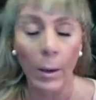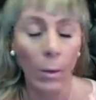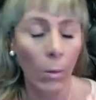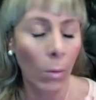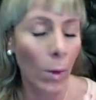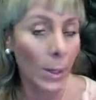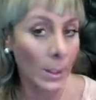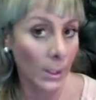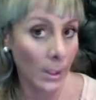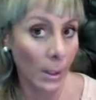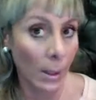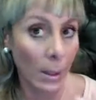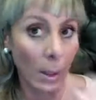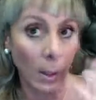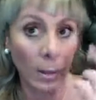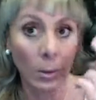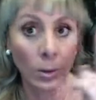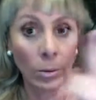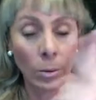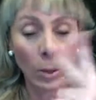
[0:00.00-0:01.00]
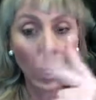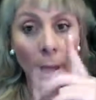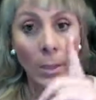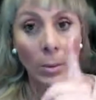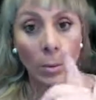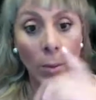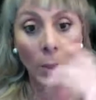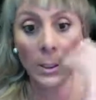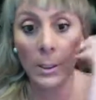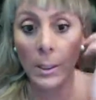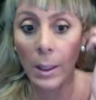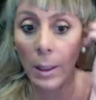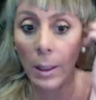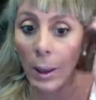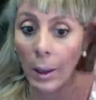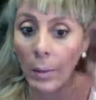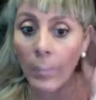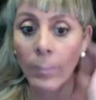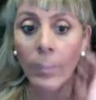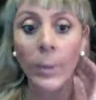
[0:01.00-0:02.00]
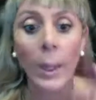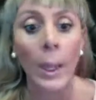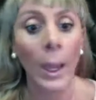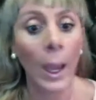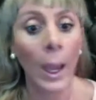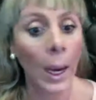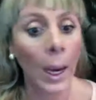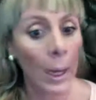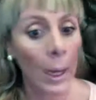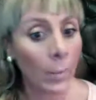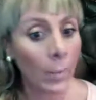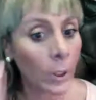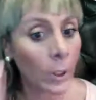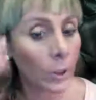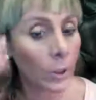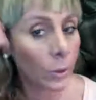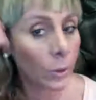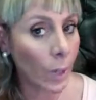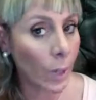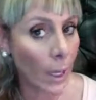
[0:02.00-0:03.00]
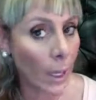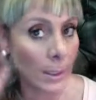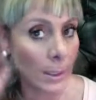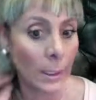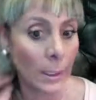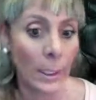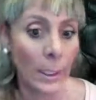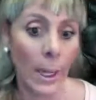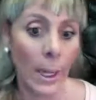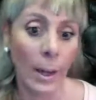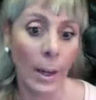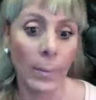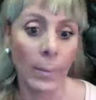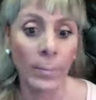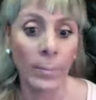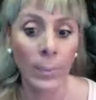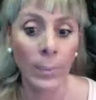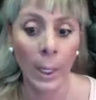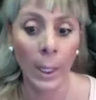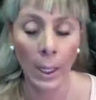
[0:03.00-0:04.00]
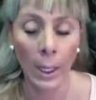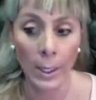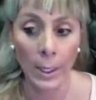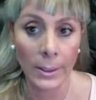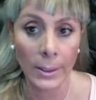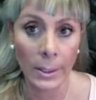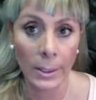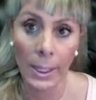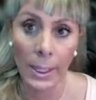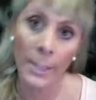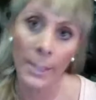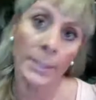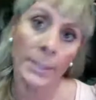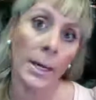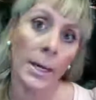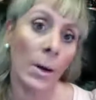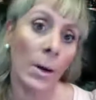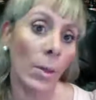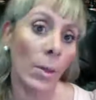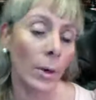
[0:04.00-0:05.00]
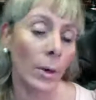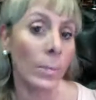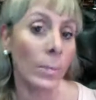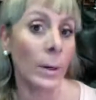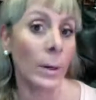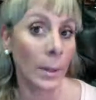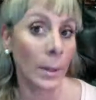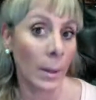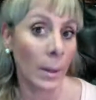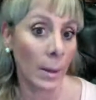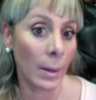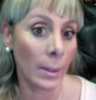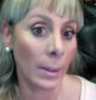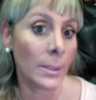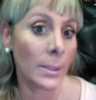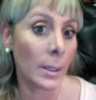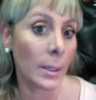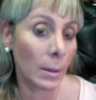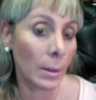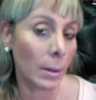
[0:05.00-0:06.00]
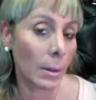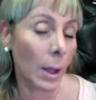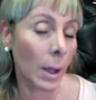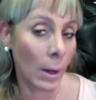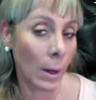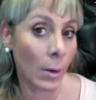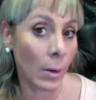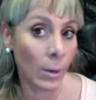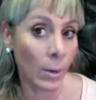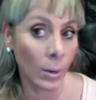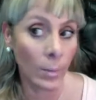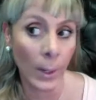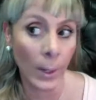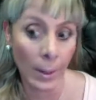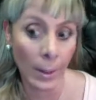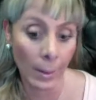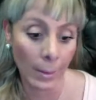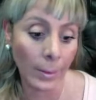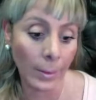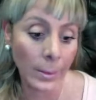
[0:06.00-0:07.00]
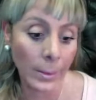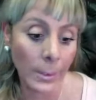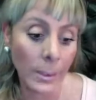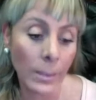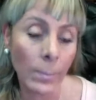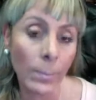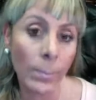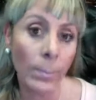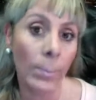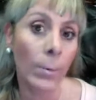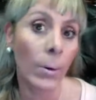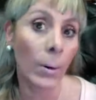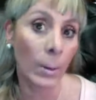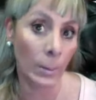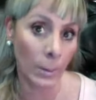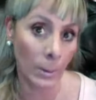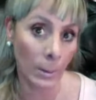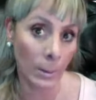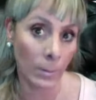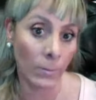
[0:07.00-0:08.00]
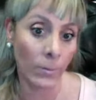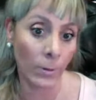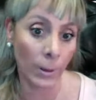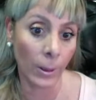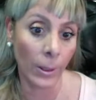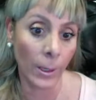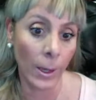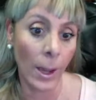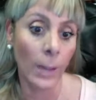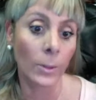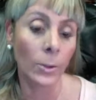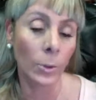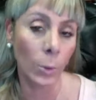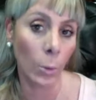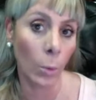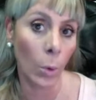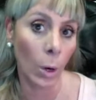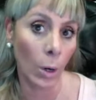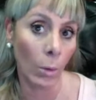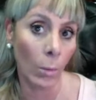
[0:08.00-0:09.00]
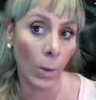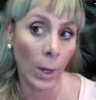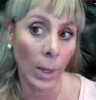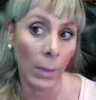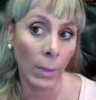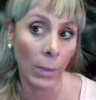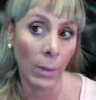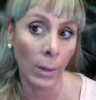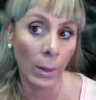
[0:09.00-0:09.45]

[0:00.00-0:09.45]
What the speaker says: Once a day. 2 days, once a day. And I'm going to ask the ant. Let's see, it's another meridian. It's another meridian that is important for the ant to work with.